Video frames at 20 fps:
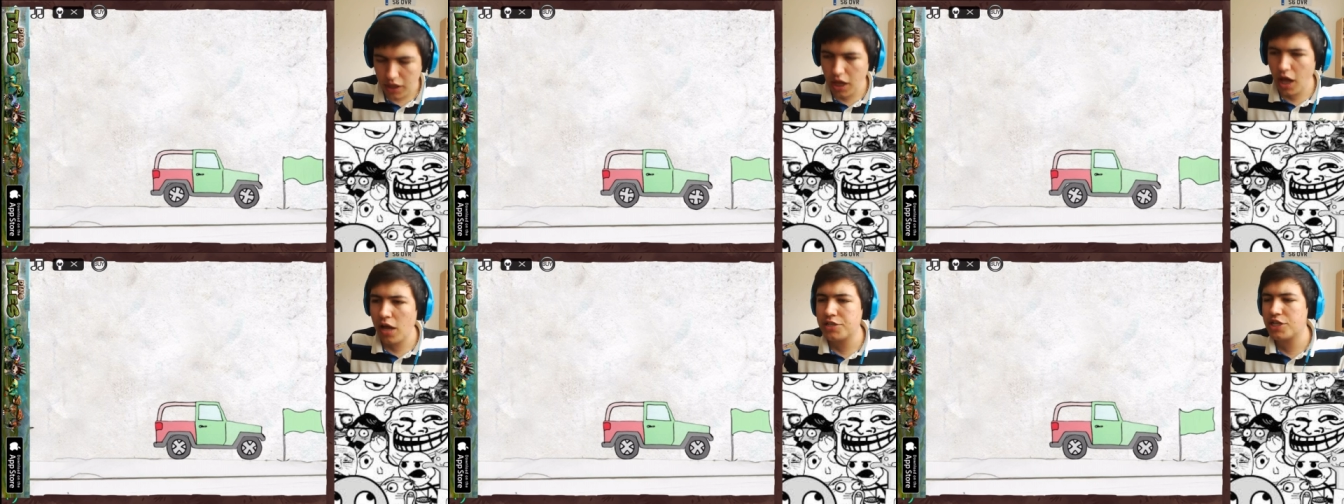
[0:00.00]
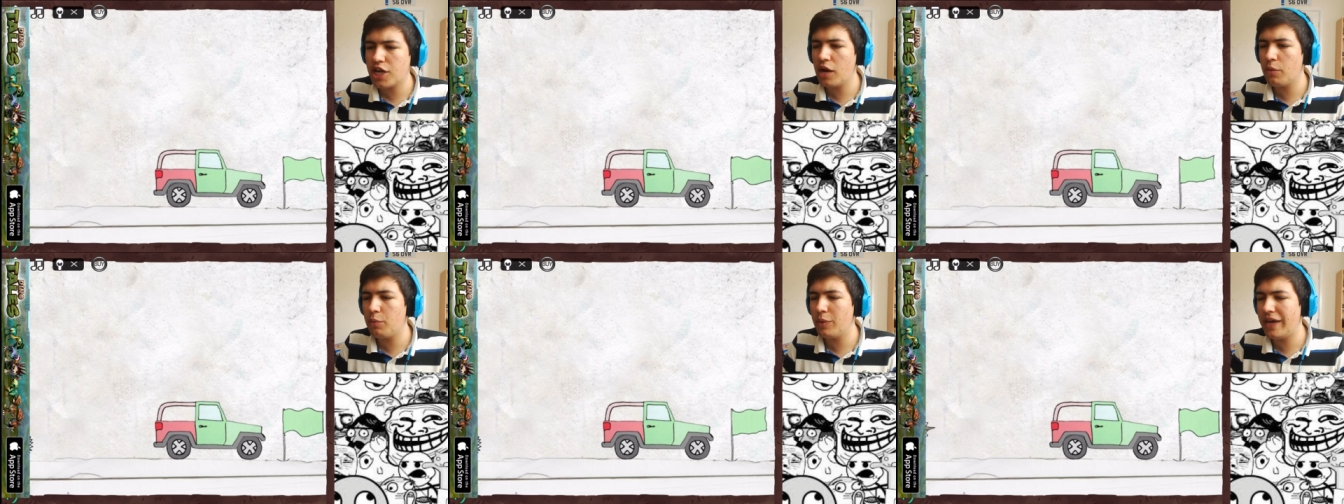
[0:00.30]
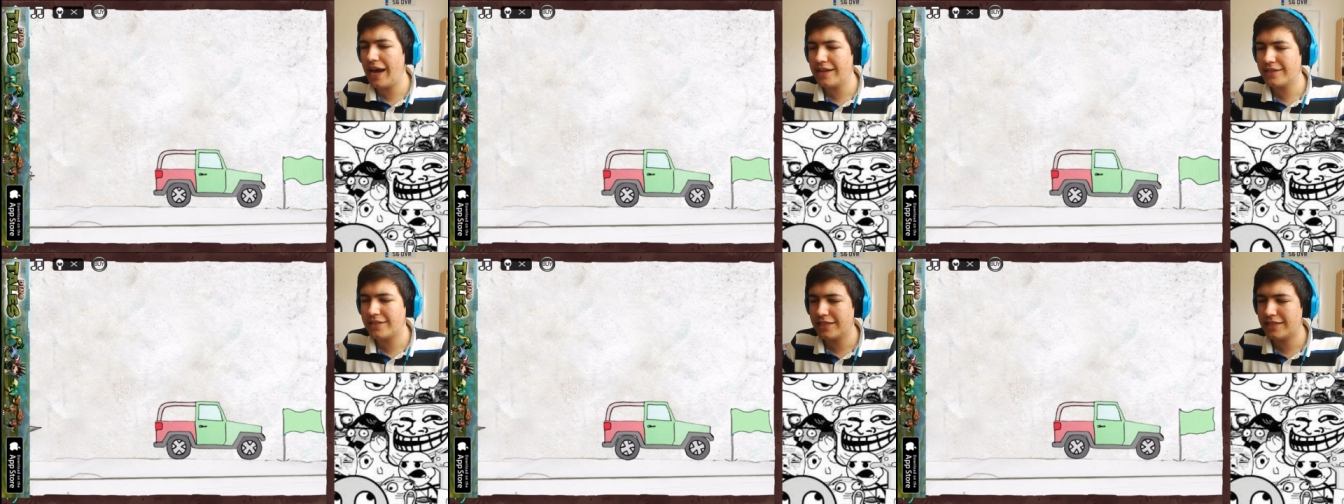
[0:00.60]
Last time
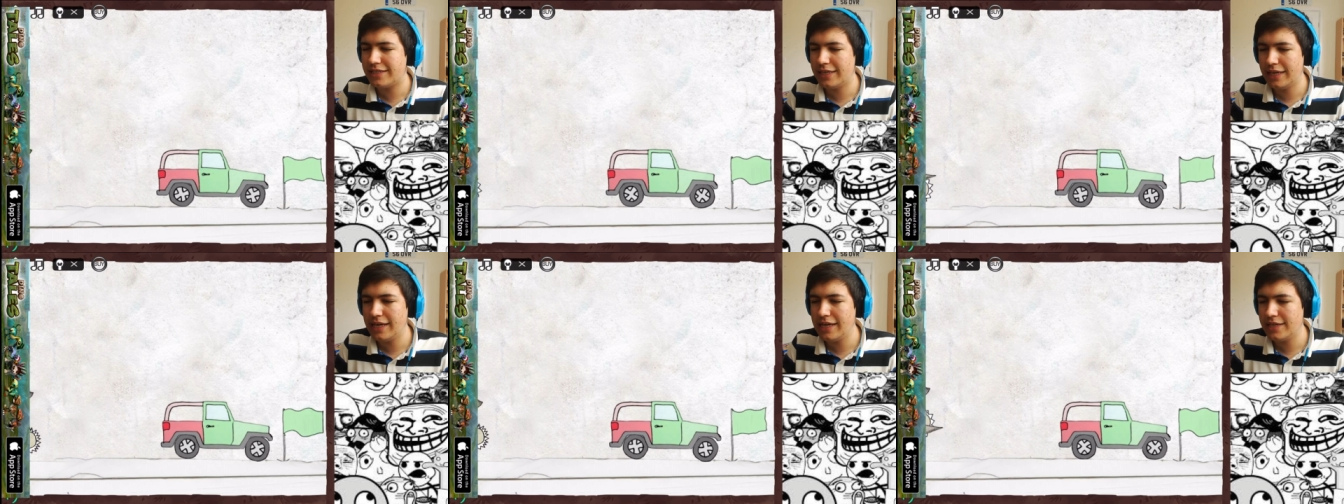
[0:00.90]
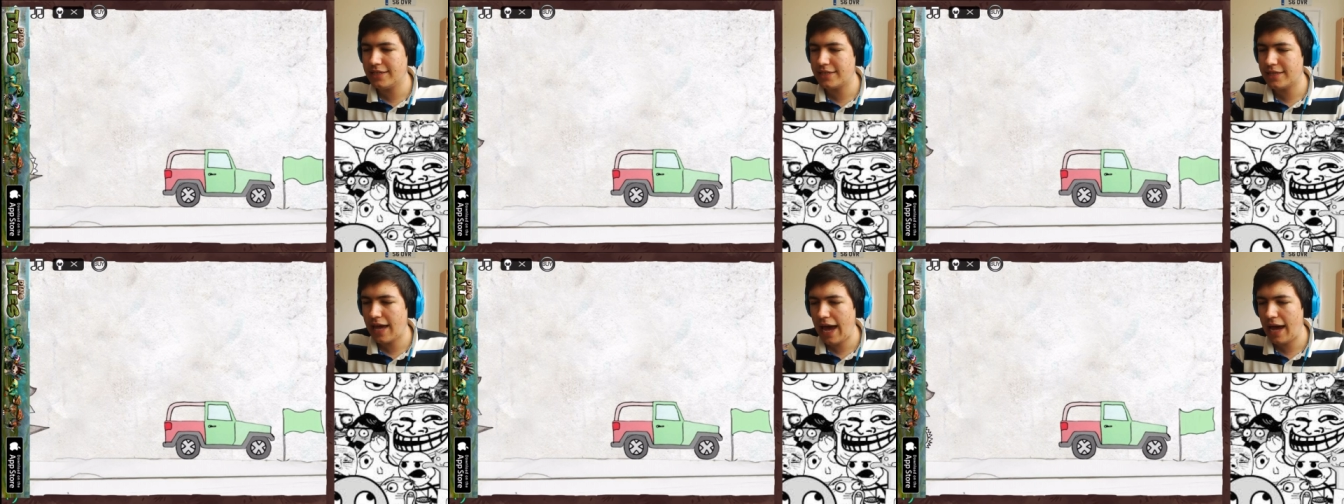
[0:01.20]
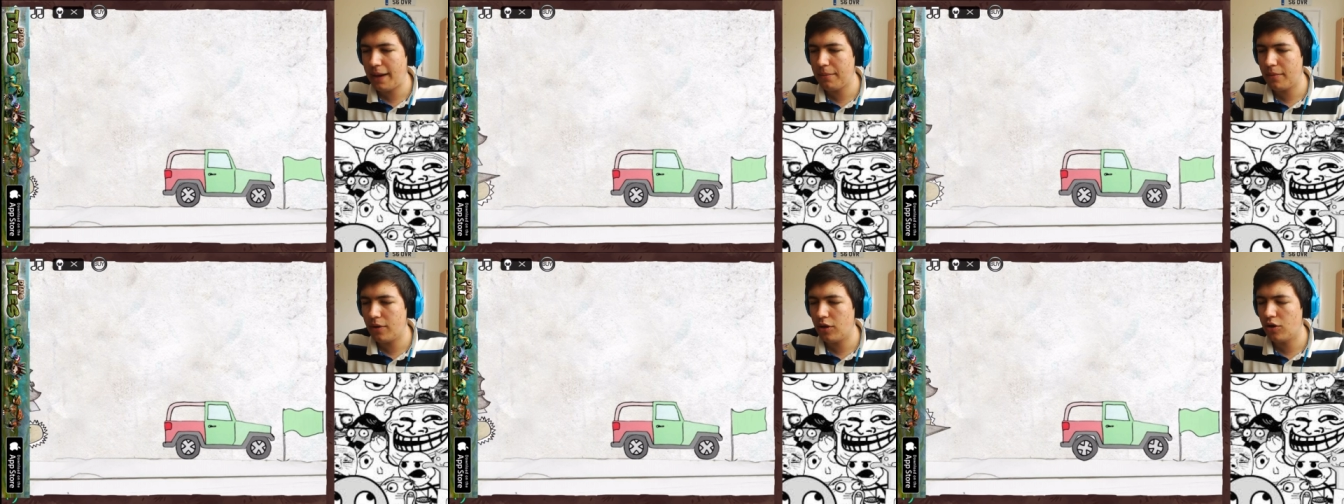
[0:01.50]
we had to tease
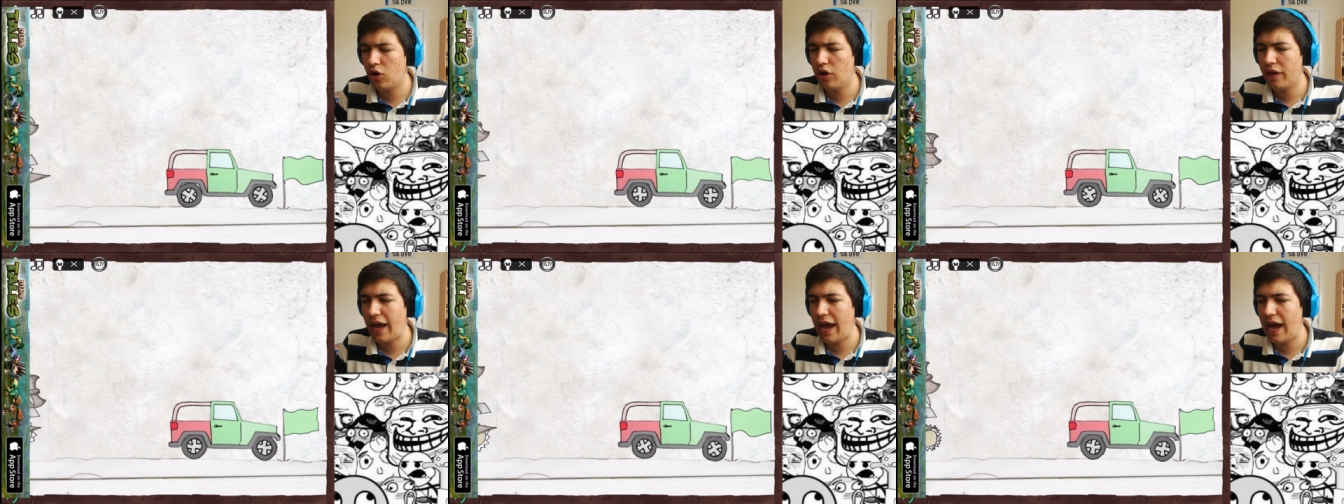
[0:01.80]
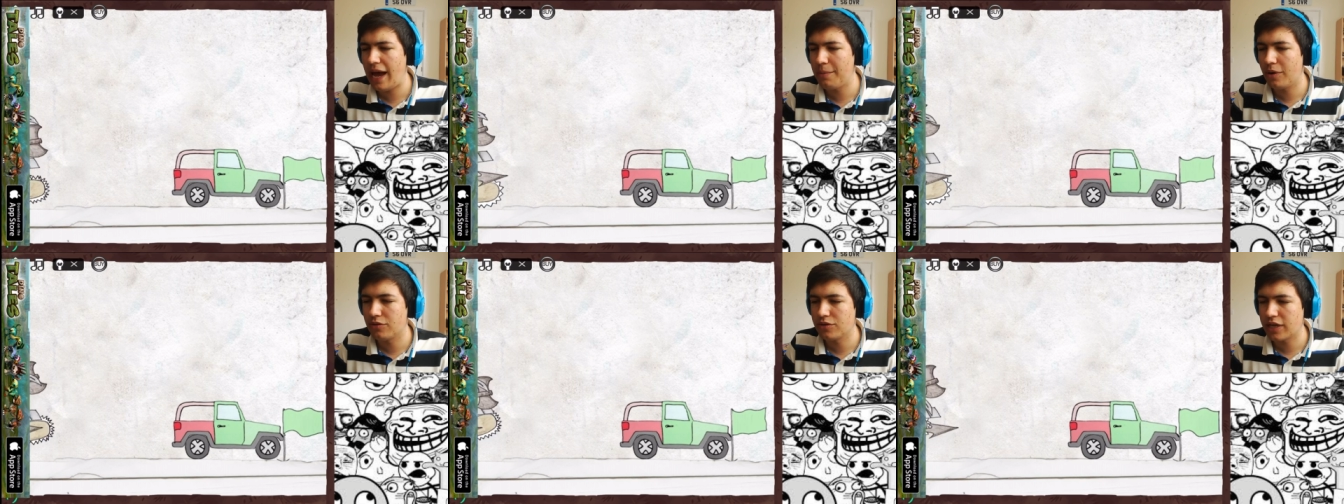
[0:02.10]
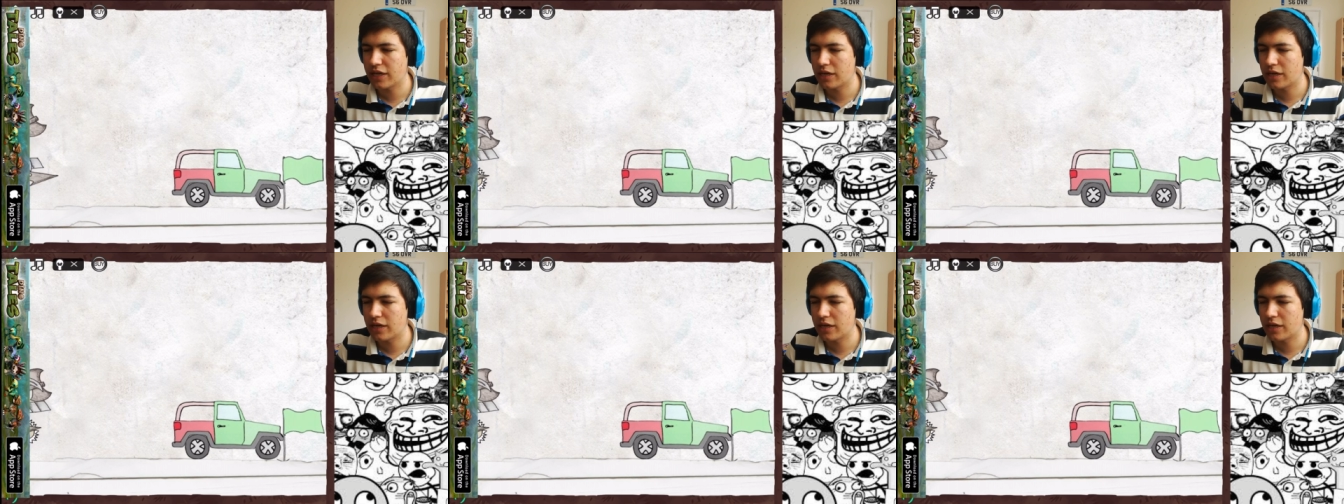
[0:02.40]
the ham- not the hammer,